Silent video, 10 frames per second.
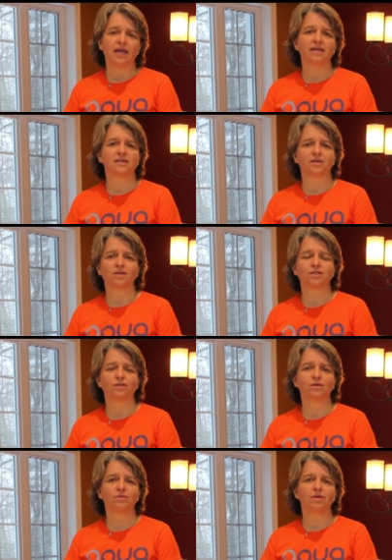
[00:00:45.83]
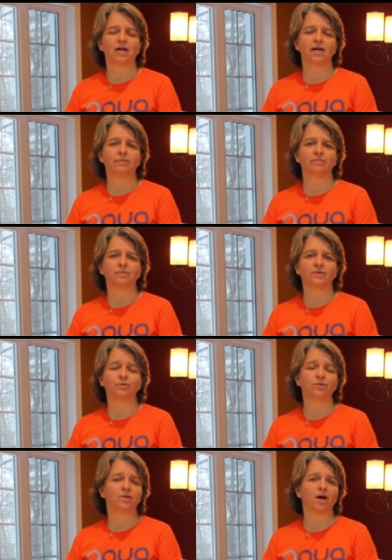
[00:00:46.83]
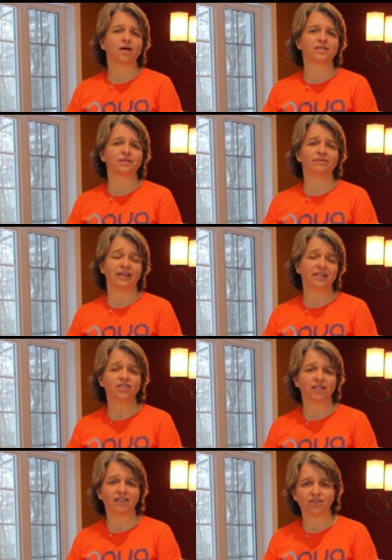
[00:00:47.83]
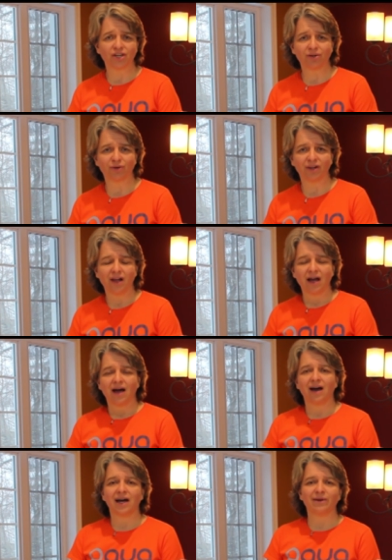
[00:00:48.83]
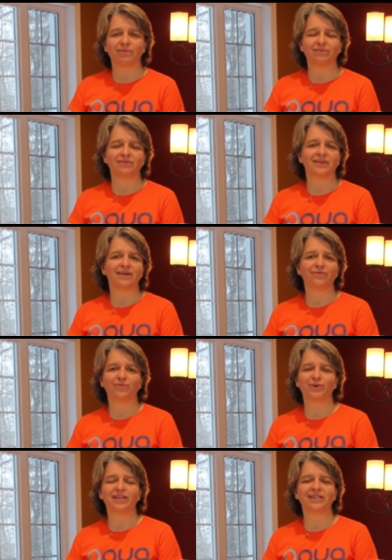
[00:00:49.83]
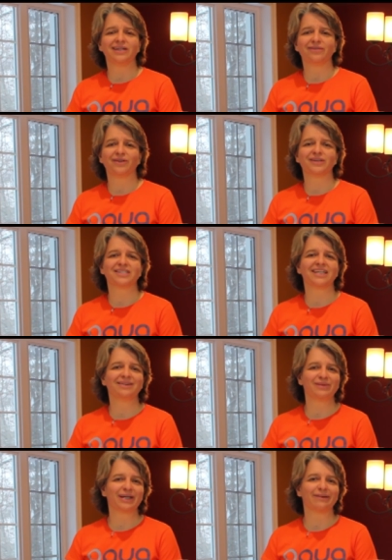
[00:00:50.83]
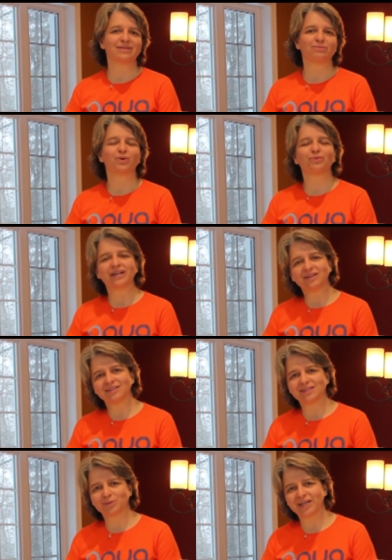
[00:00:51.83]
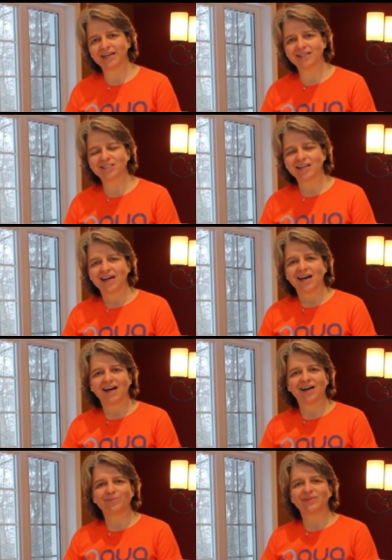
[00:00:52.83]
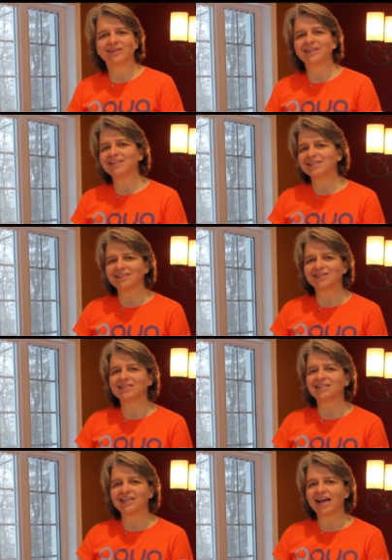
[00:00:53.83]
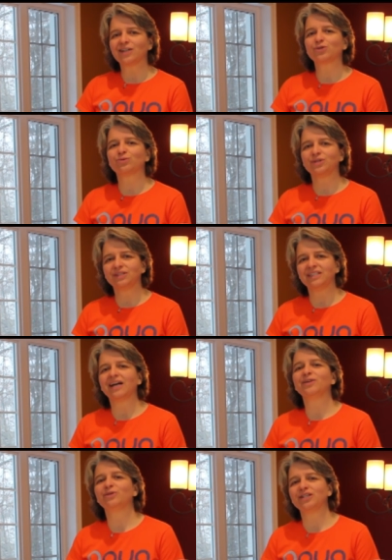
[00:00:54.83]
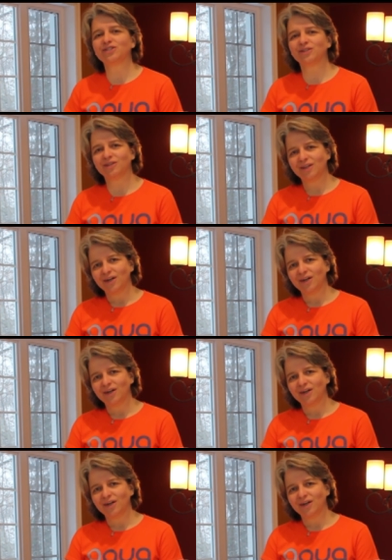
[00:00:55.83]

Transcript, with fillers: It is also um, the root cause of aging in general. Um, if, we, if our skin becomes more wrinkled as we age, um, it, there is a natural dehydration